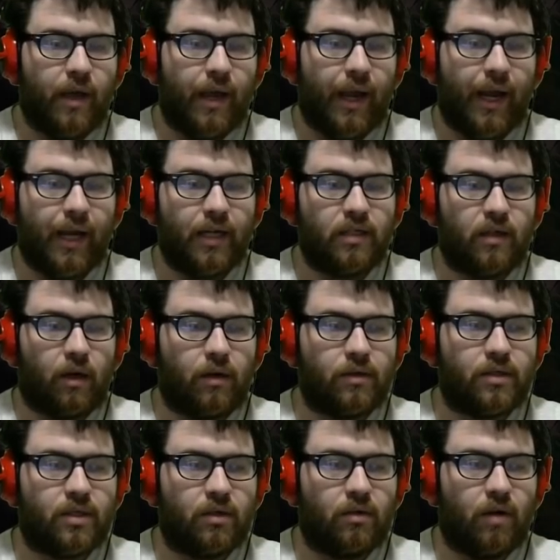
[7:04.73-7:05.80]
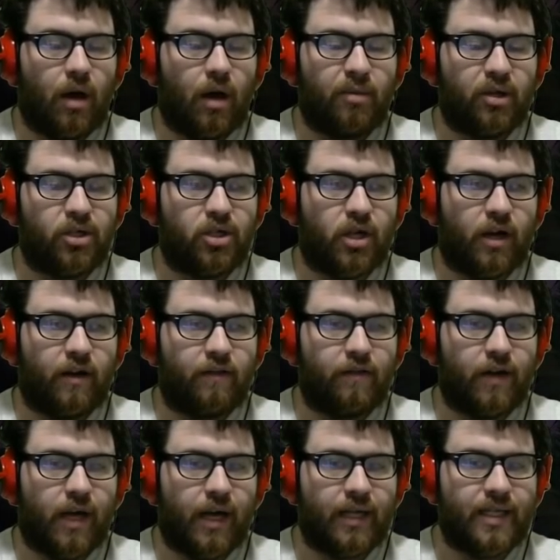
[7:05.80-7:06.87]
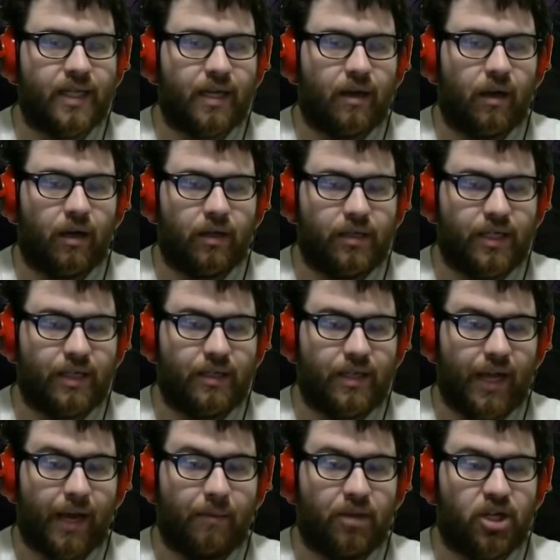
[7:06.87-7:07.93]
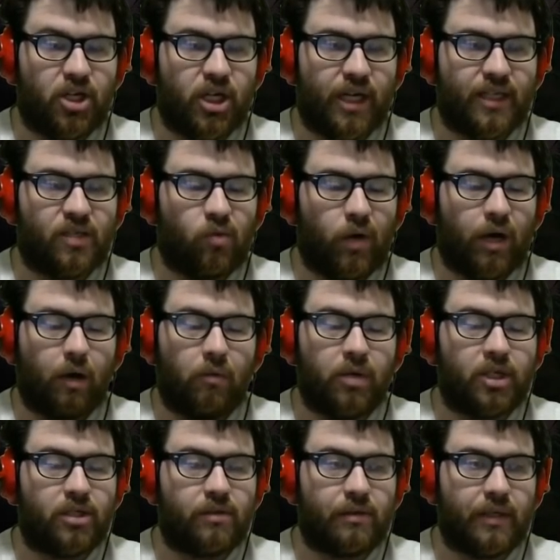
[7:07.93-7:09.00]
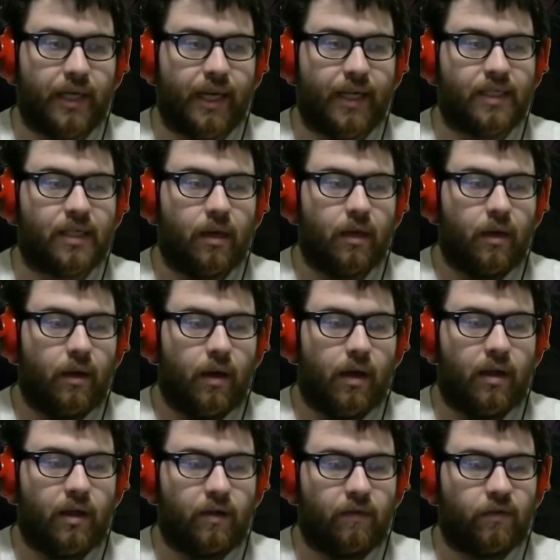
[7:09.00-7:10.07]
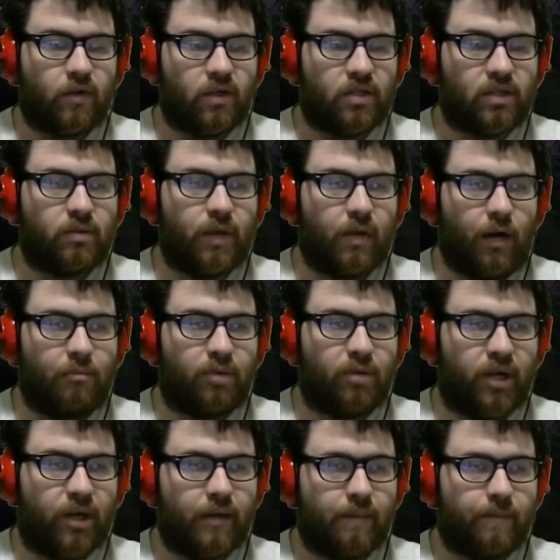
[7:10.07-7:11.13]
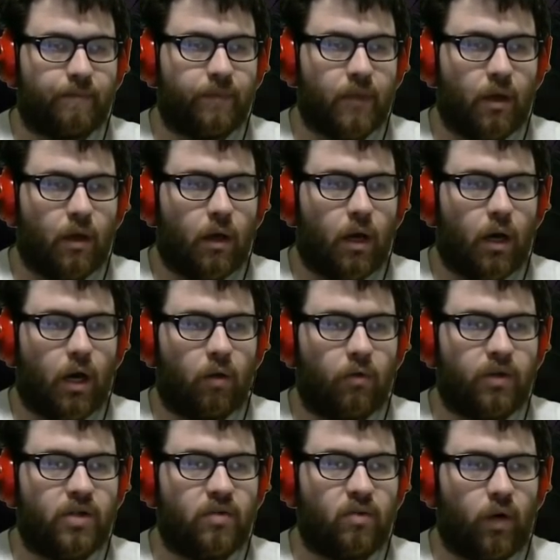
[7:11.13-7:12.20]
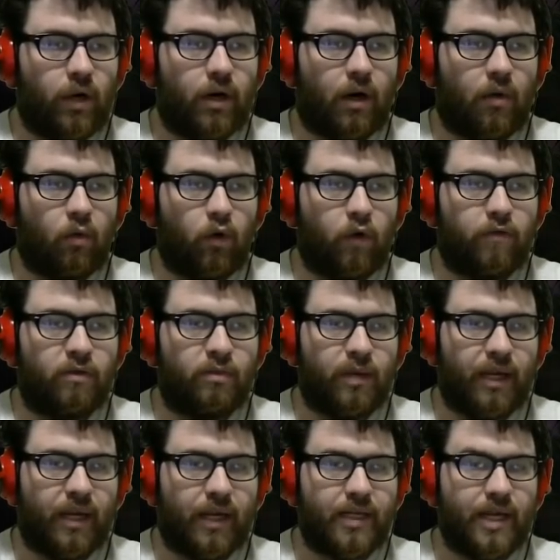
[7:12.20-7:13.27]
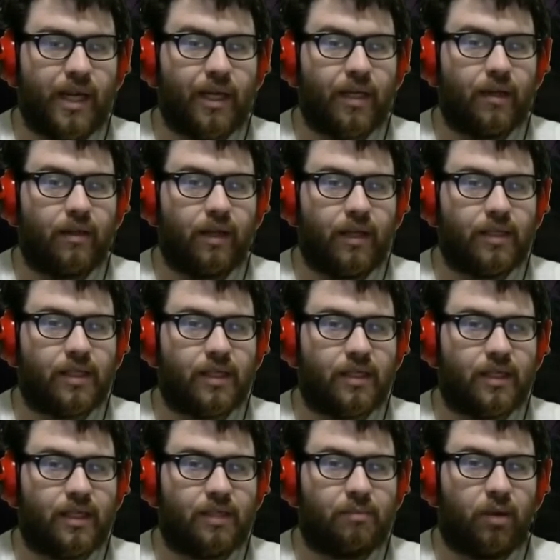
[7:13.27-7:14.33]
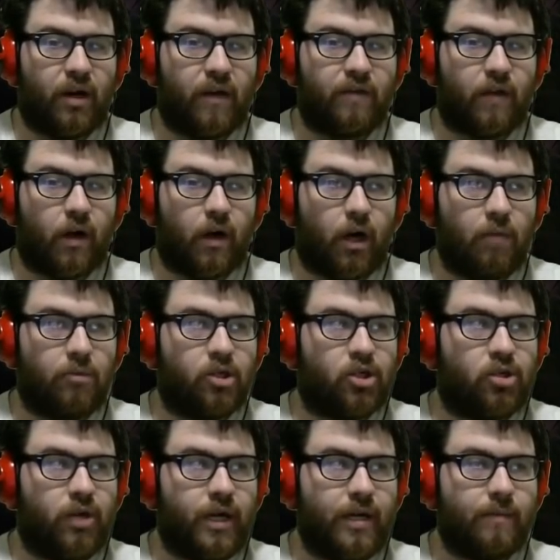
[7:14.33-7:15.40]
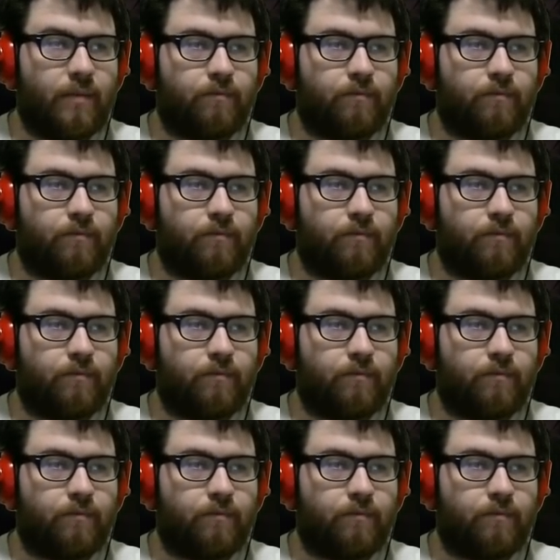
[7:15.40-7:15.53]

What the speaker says: and also a bunch of damage as well, which is really nice. And then of course we arm blade. We do want our wolf to be attacking things because he's part of our armor shred.